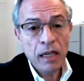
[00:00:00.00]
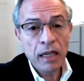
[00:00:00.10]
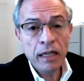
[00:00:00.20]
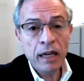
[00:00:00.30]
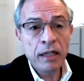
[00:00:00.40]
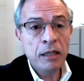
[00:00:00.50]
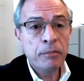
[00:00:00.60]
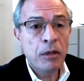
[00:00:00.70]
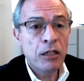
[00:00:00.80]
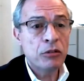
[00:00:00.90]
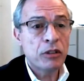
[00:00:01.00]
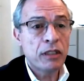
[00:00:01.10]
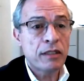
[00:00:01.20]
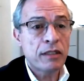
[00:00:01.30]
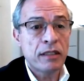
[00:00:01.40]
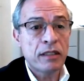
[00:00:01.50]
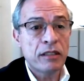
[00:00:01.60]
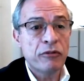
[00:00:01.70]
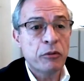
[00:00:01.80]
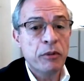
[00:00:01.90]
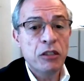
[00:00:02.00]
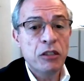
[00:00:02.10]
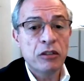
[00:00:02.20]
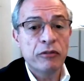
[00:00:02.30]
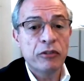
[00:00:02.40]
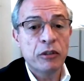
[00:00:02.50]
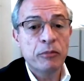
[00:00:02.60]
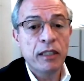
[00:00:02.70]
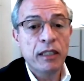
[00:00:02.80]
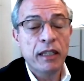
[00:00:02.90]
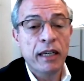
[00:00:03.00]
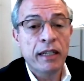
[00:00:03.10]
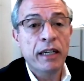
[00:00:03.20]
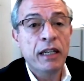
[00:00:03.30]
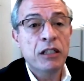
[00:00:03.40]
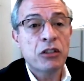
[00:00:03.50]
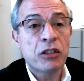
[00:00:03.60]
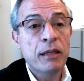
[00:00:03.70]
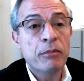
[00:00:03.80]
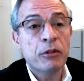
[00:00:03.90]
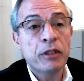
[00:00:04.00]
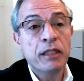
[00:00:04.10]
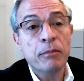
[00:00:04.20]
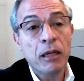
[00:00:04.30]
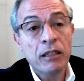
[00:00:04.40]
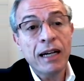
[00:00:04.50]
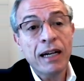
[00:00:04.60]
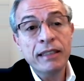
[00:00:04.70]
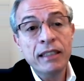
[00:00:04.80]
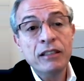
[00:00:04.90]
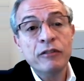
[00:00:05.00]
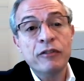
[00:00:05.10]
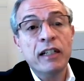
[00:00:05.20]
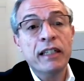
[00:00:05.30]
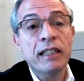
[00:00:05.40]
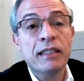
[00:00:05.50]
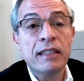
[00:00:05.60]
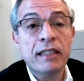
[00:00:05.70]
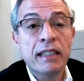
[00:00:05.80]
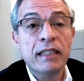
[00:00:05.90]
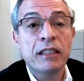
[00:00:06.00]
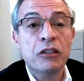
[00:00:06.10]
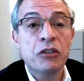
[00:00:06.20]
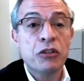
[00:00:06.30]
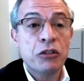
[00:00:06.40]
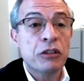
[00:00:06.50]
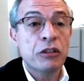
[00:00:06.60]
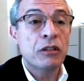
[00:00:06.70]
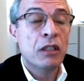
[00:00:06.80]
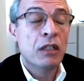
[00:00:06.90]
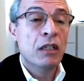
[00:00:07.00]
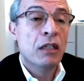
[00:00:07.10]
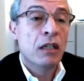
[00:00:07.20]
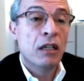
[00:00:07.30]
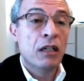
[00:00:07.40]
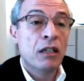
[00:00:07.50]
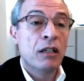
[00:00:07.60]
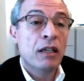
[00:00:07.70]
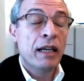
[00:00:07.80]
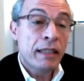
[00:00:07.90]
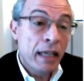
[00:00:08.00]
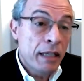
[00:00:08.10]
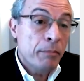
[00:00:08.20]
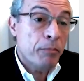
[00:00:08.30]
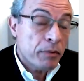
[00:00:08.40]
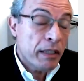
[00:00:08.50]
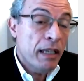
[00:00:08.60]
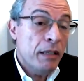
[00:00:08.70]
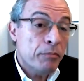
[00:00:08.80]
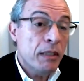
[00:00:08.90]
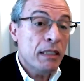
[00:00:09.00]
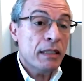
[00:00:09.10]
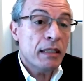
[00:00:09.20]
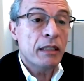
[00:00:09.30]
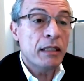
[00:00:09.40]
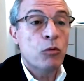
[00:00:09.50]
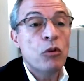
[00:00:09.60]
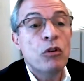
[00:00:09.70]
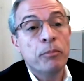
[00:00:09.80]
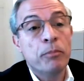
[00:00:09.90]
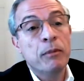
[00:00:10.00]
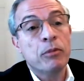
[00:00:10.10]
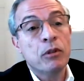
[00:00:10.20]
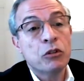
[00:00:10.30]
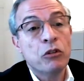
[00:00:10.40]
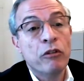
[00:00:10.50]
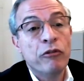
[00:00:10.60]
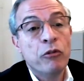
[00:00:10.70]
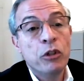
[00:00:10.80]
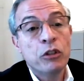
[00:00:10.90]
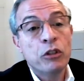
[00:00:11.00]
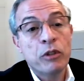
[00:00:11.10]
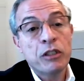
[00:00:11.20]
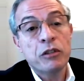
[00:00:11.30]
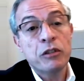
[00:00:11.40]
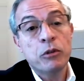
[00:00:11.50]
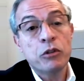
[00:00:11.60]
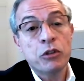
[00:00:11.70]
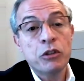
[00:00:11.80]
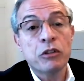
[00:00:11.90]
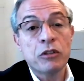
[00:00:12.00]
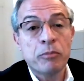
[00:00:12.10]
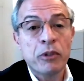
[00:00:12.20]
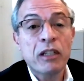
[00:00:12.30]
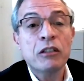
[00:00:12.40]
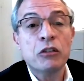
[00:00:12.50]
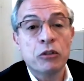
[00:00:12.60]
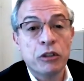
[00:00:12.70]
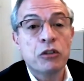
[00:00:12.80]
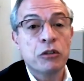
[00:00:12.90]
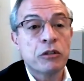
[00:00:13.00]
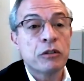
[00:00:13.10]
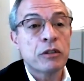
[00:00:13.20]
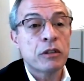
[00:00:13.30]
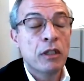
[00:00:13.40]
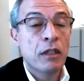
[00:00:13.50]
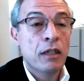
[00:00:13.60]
And I borrowed this information from the NIH library about identifying and selecting a journal. And they basically warn people to avoid questionable journals, predatory journals,